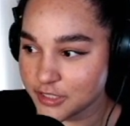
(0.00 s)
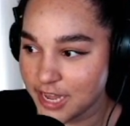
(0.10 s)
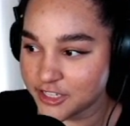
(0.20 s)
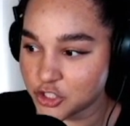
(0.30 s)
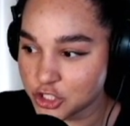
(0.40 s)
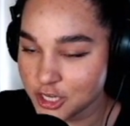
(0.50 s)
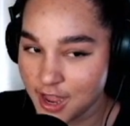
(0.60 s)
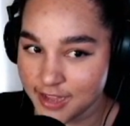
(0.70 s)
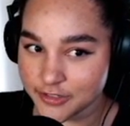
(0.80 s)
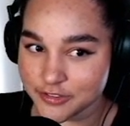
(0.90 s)
and a
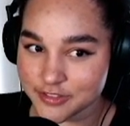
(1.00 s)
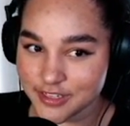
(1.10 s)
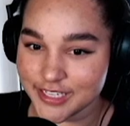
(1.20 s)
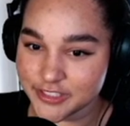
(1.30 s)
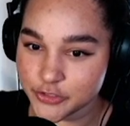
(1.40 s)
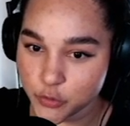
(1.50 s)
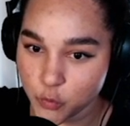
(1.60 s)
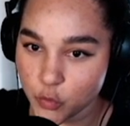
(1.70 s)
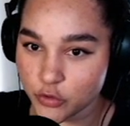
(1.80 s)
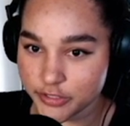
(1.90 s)
child against a
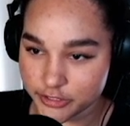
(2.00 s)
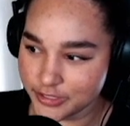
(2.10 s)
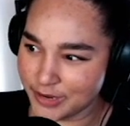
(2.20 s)
warrior.